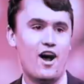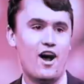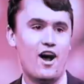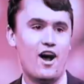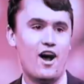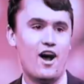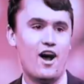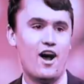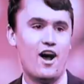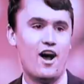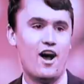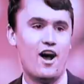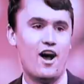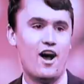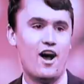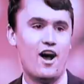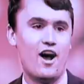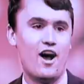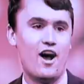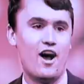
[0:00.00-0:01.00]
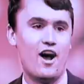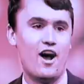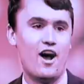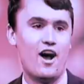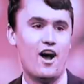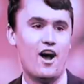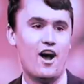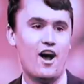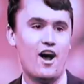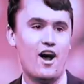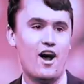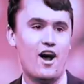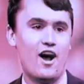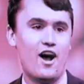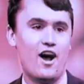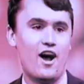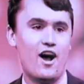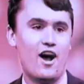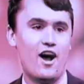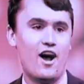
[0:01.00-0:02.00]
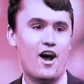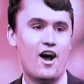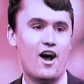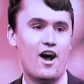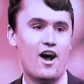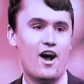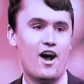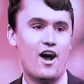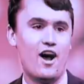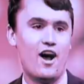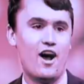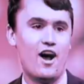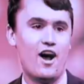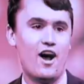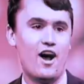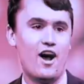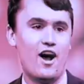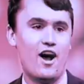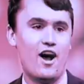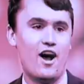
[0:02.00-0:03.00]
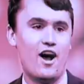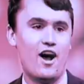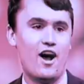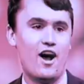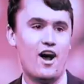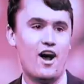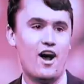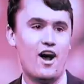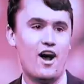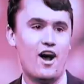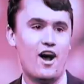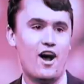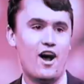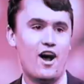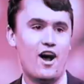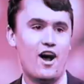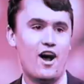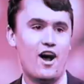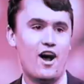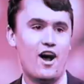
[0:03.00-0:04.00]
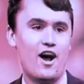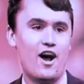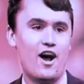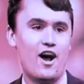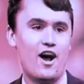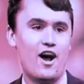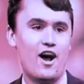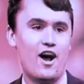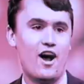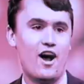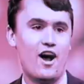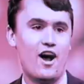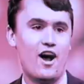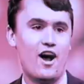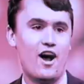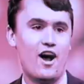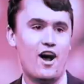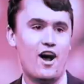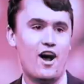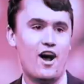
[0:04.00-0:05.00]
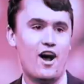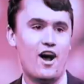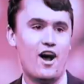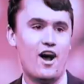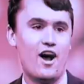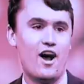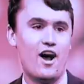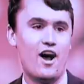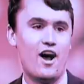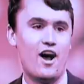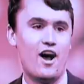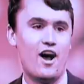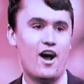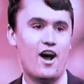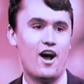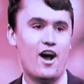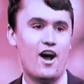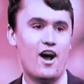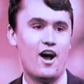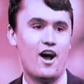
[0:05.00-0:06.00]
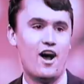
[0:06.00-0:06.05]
[no speech]